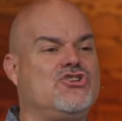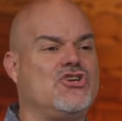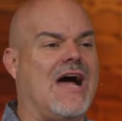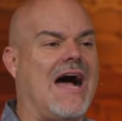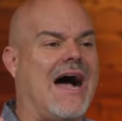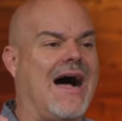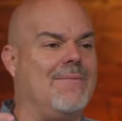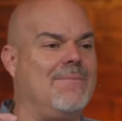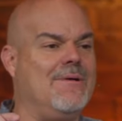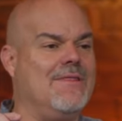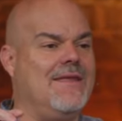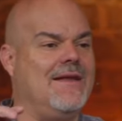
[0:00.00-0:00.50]
a
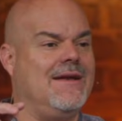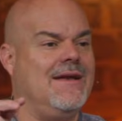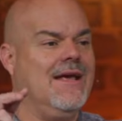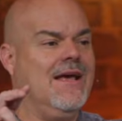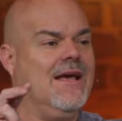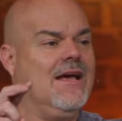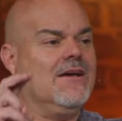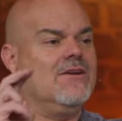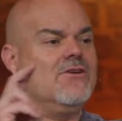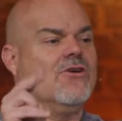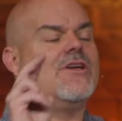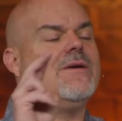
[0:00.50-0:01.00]
job and then
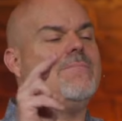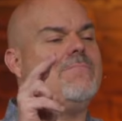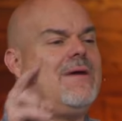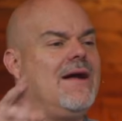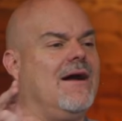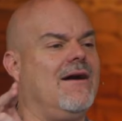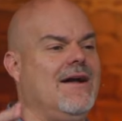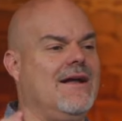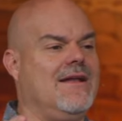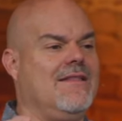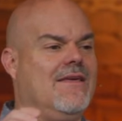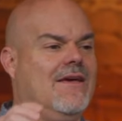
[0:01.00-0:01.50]
go get
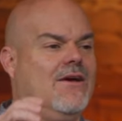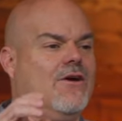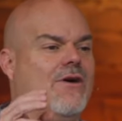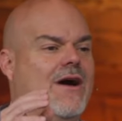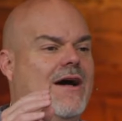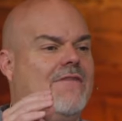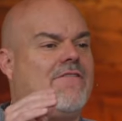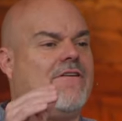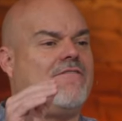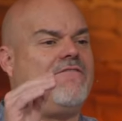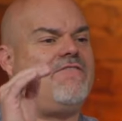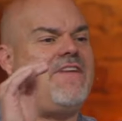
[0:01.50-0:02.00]
married and then go
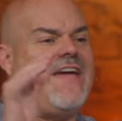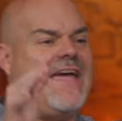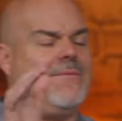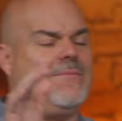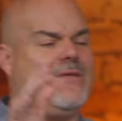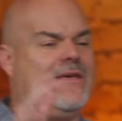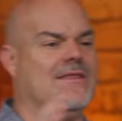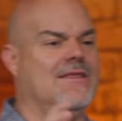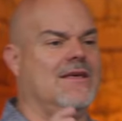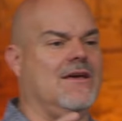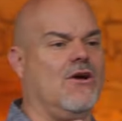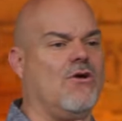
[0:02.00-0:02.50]
have a
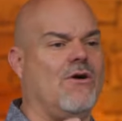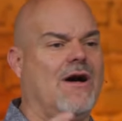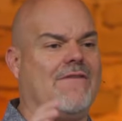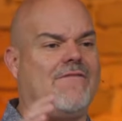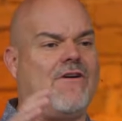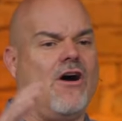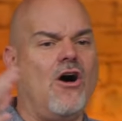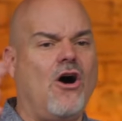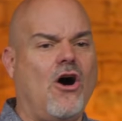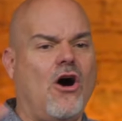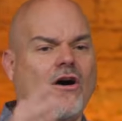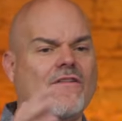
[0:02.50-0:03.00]
family and then go
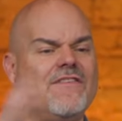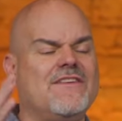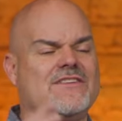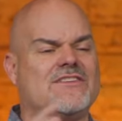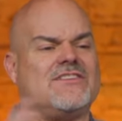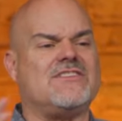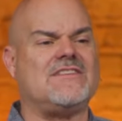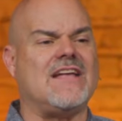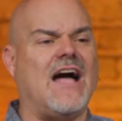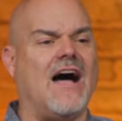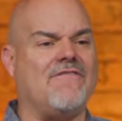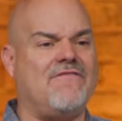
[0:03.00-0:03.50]
have all this
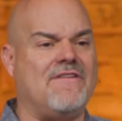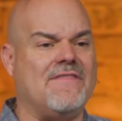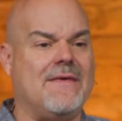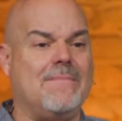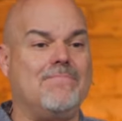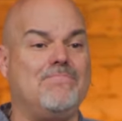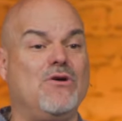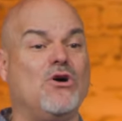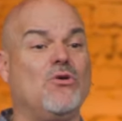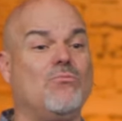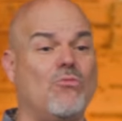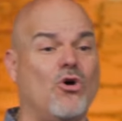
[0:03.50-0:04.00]
stuff and
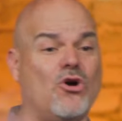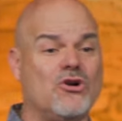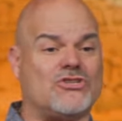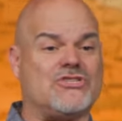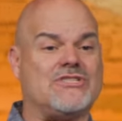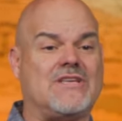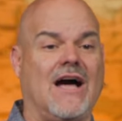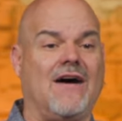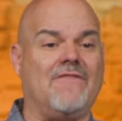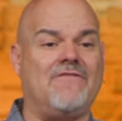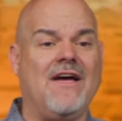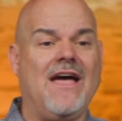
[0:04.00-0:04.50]
then build more
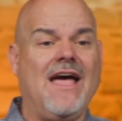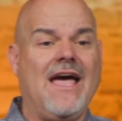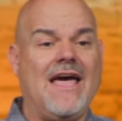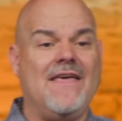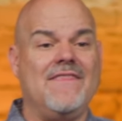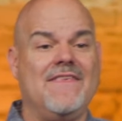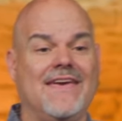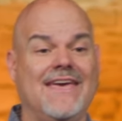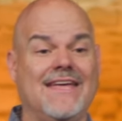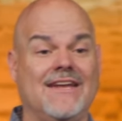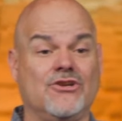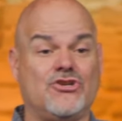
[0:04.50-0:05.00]
stuff
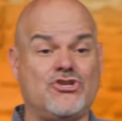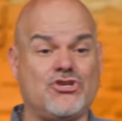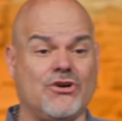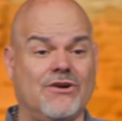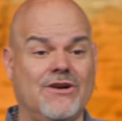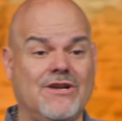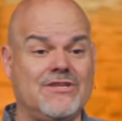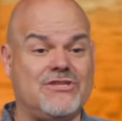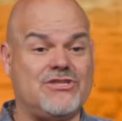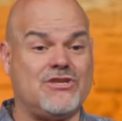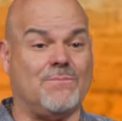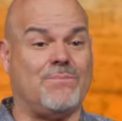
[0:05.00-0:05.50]
and then get
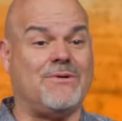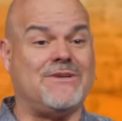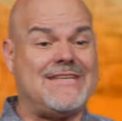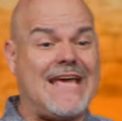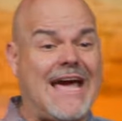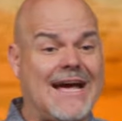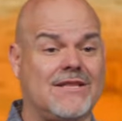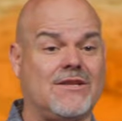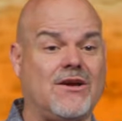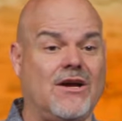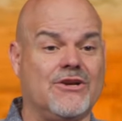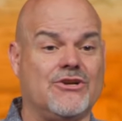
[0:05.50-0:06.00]
insurance to
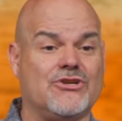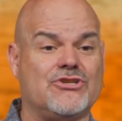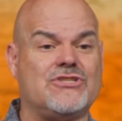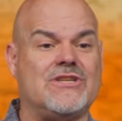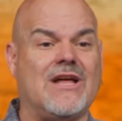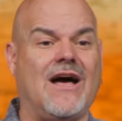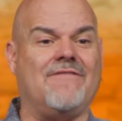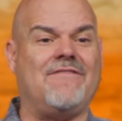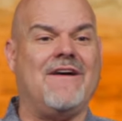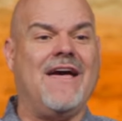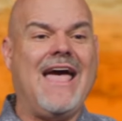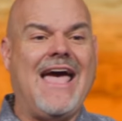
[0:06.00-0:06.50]
protect all your
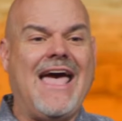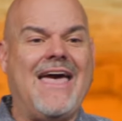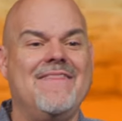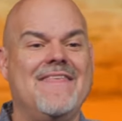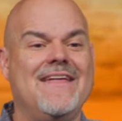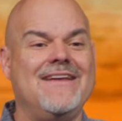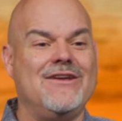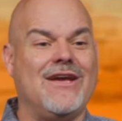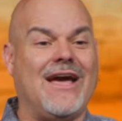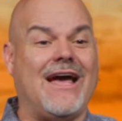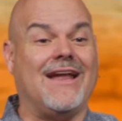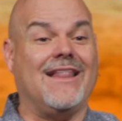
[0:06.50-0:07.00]
stuff. And
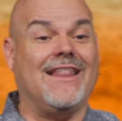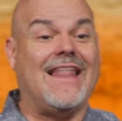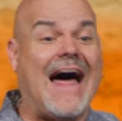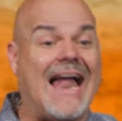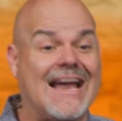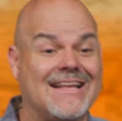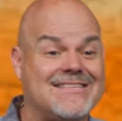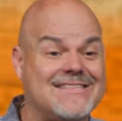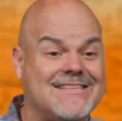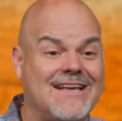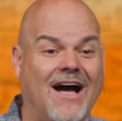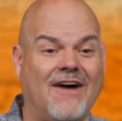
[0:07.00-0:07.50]
then you got a
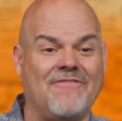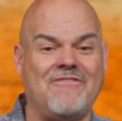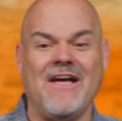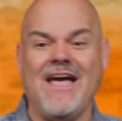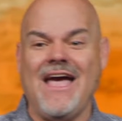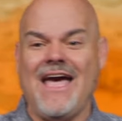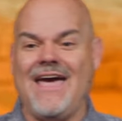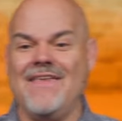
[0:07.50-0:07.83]
lot of stuff.